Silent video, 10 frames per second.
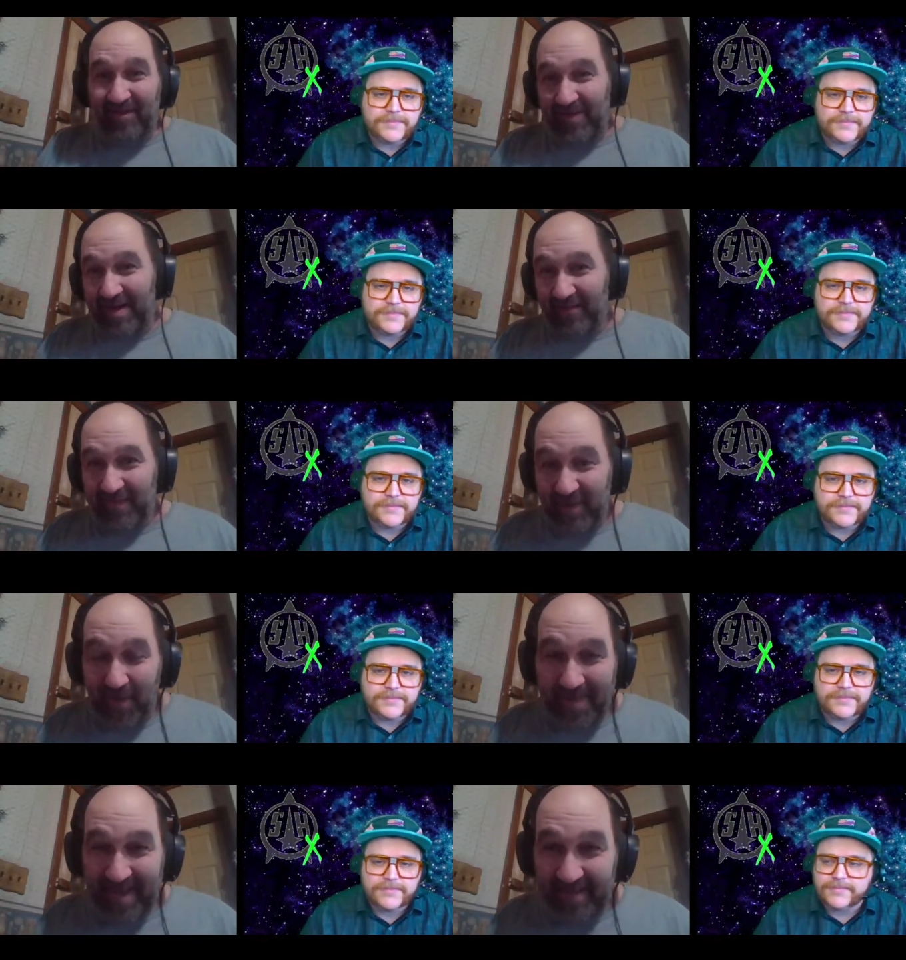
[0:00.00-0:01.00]
Speaker 1: background for
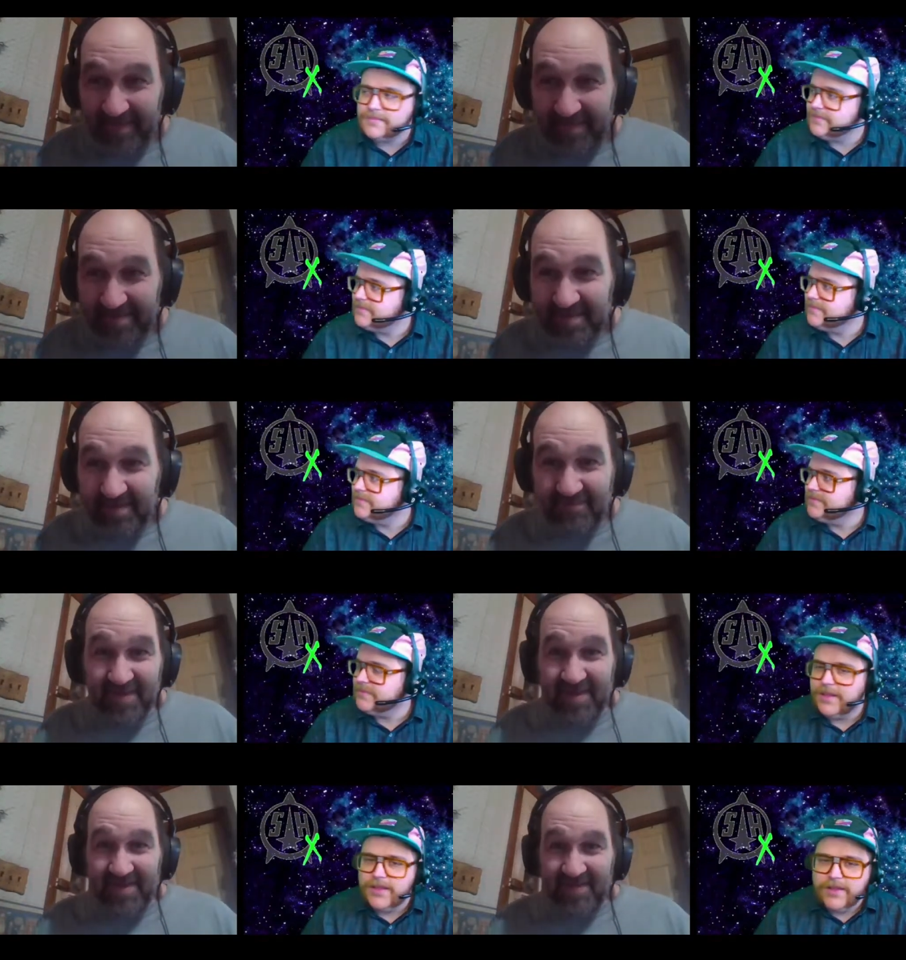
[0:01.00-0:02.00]
your band. It
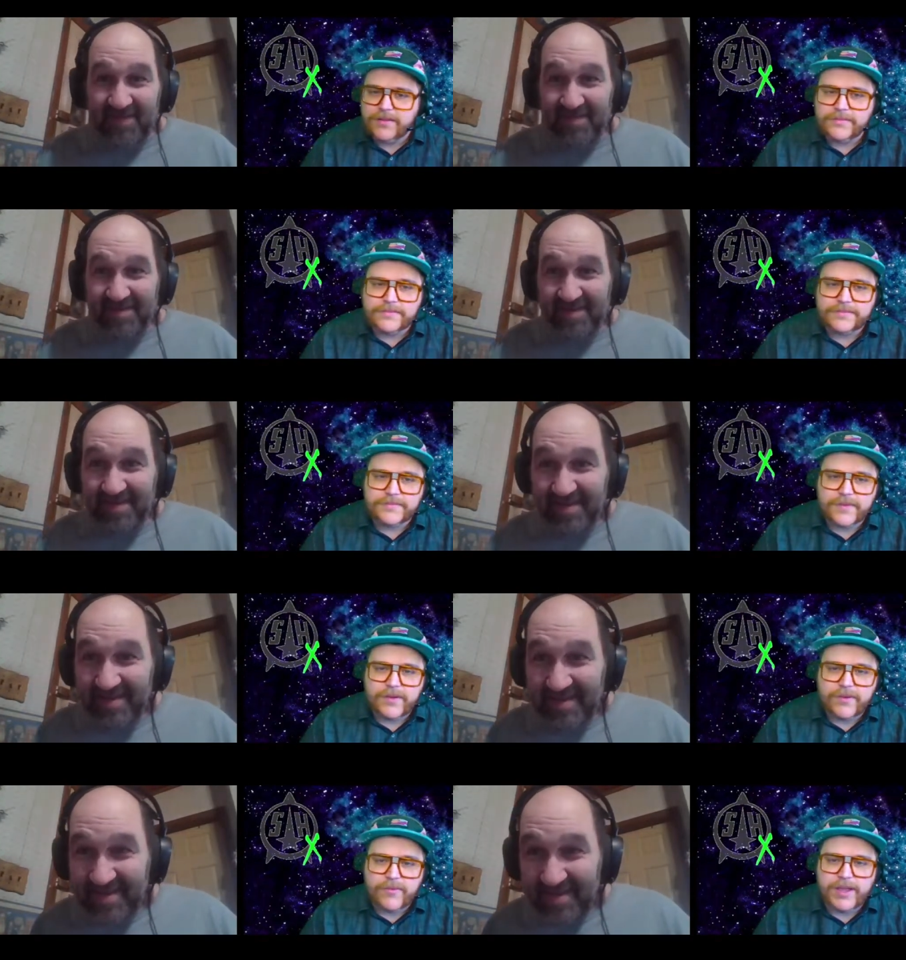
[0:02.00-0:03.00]
really is
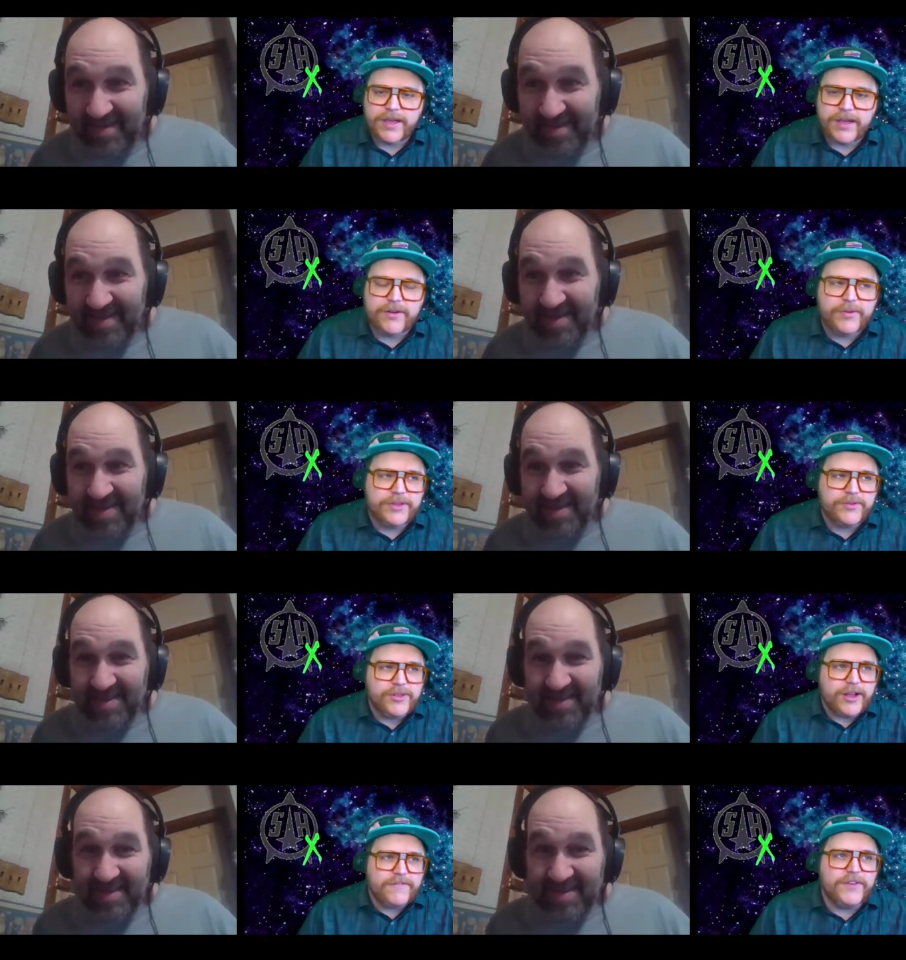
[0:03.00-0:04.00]
Speaker 2: we uh we do a
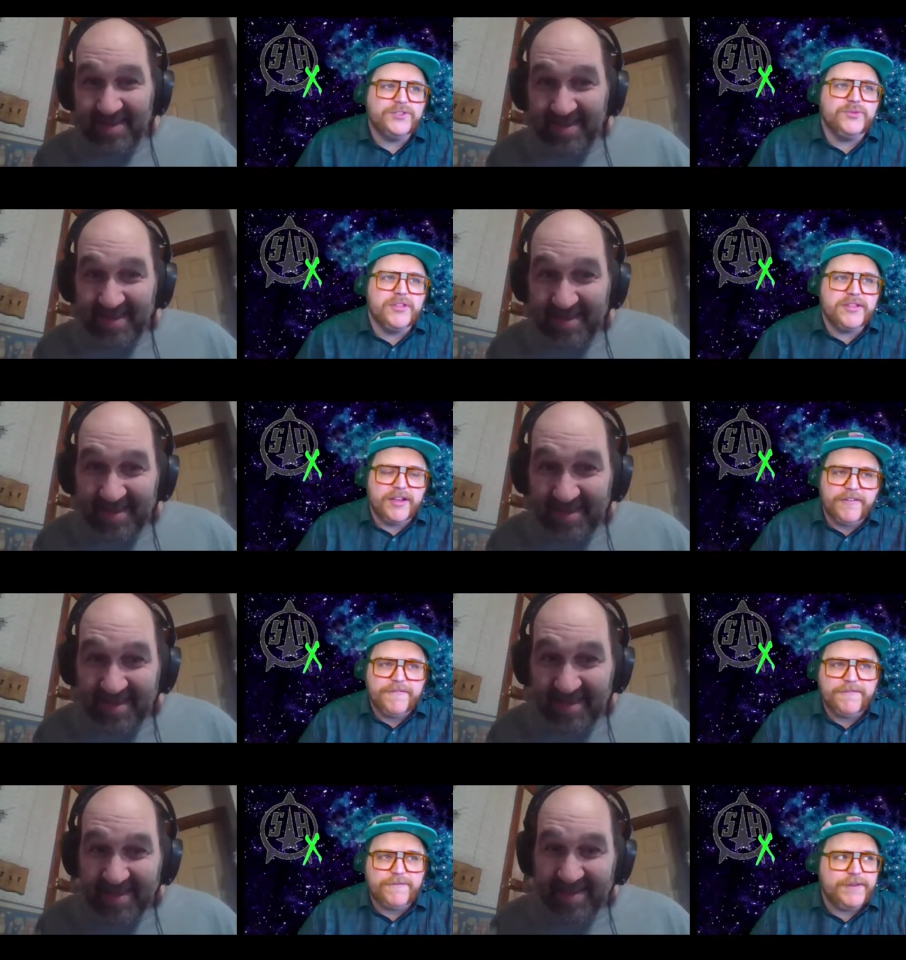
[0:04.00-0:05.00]
lot of visual
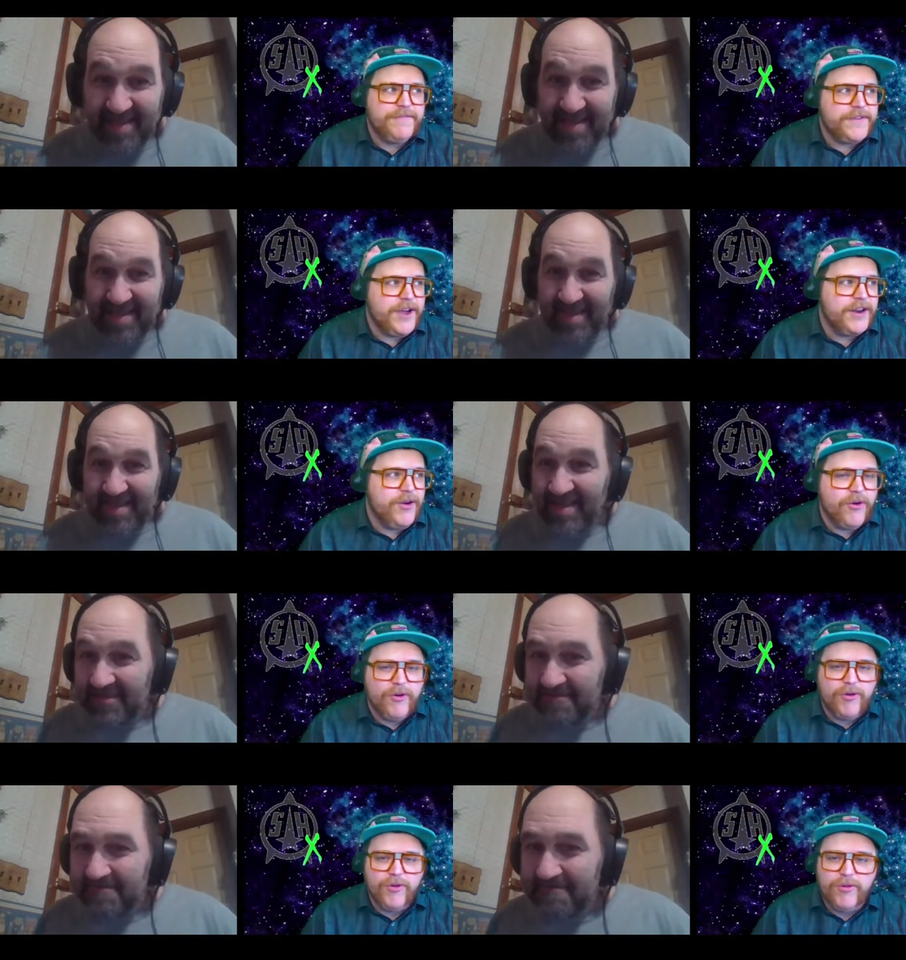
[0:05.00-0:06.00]
stuff. We've got a
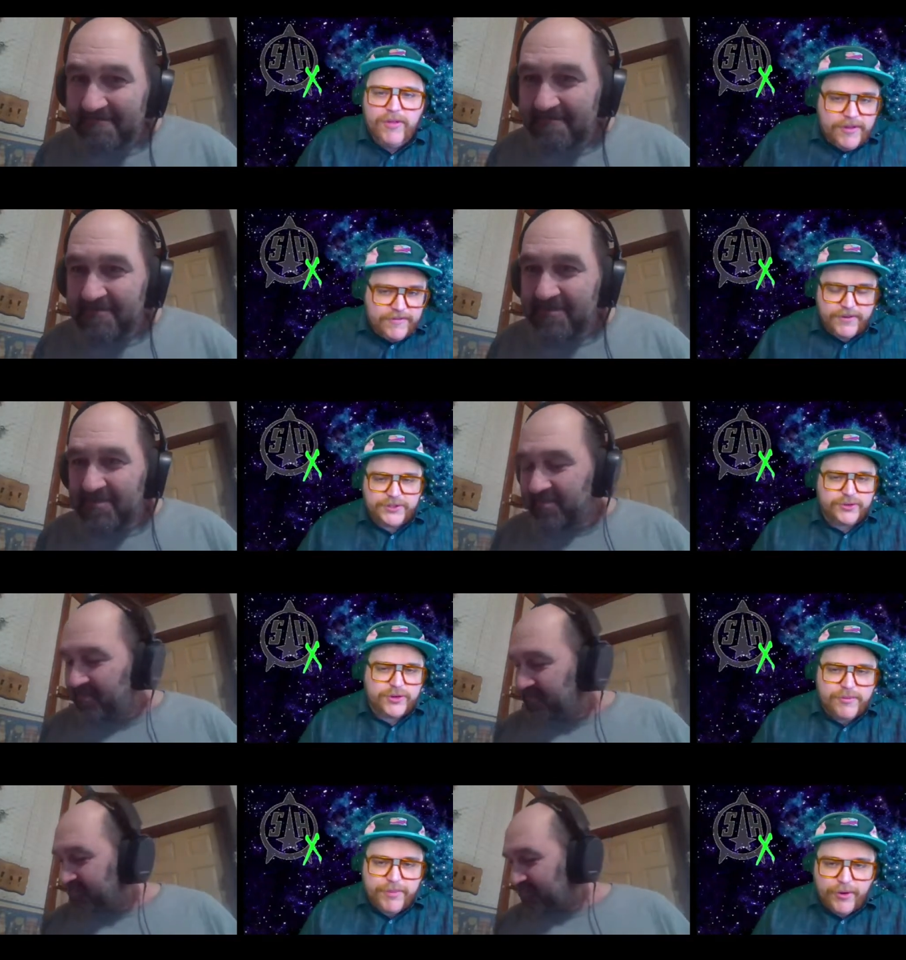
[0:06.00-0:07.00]
whole visual
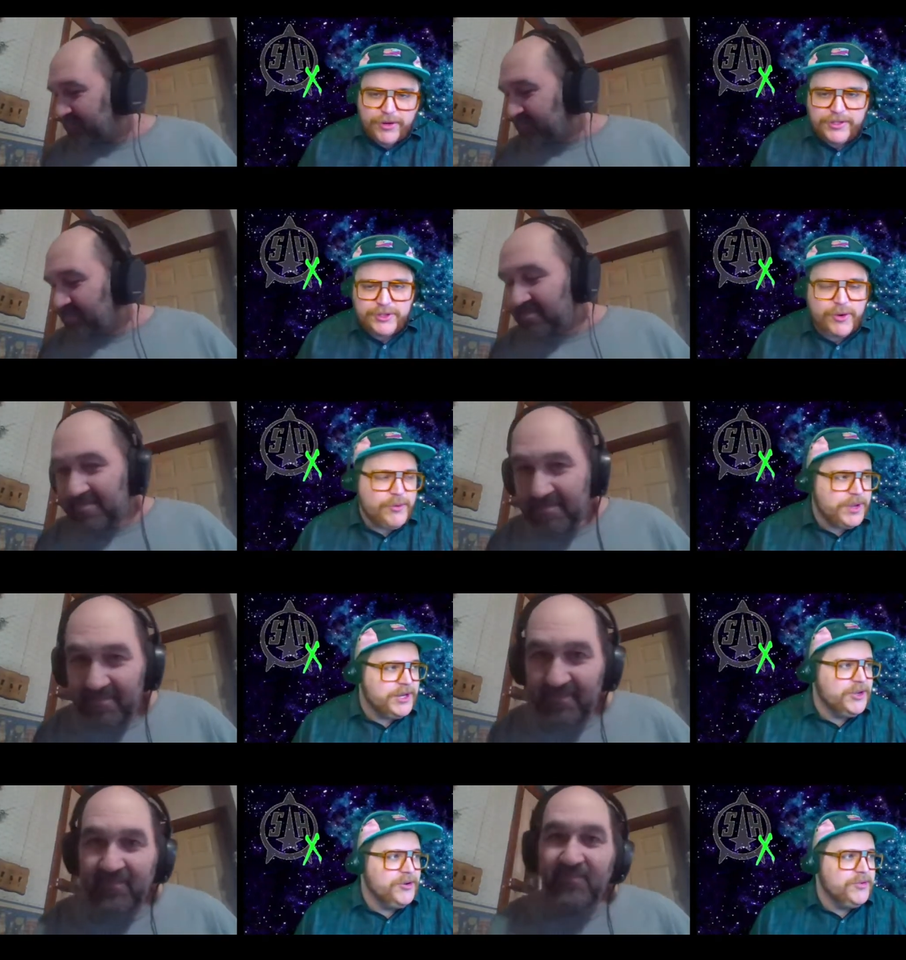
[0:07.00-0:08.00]
component to what we
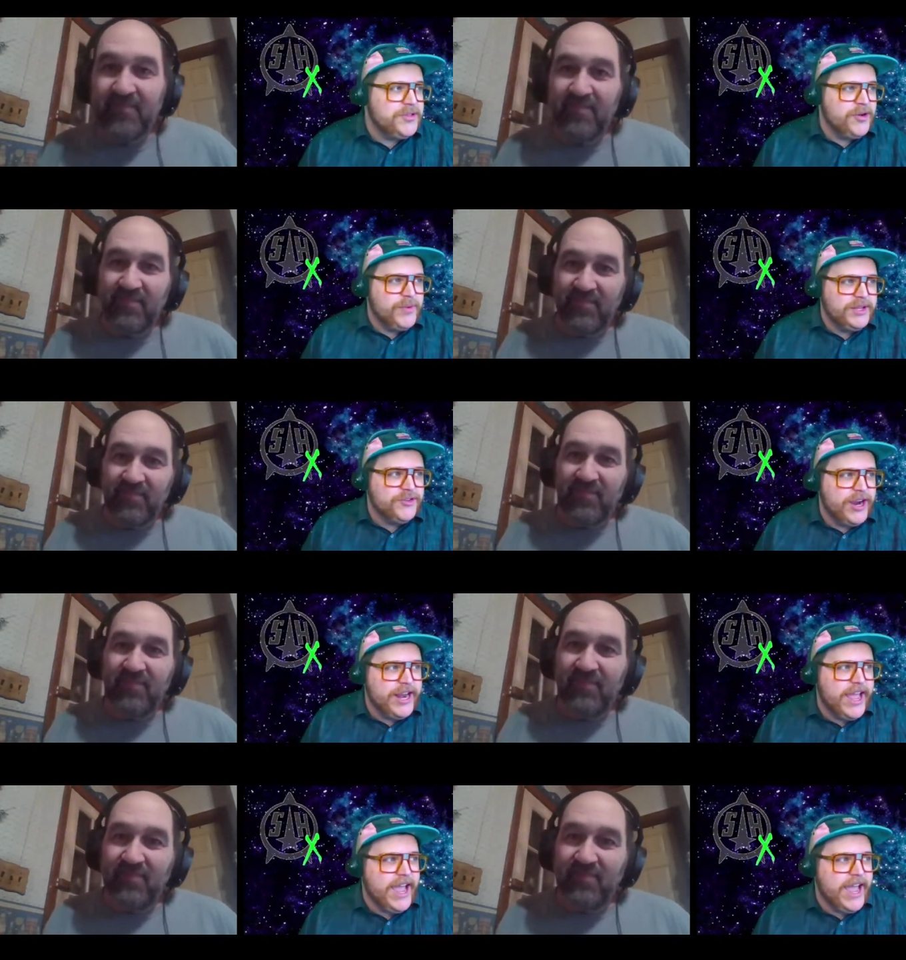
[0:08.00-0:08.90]
do, so we try to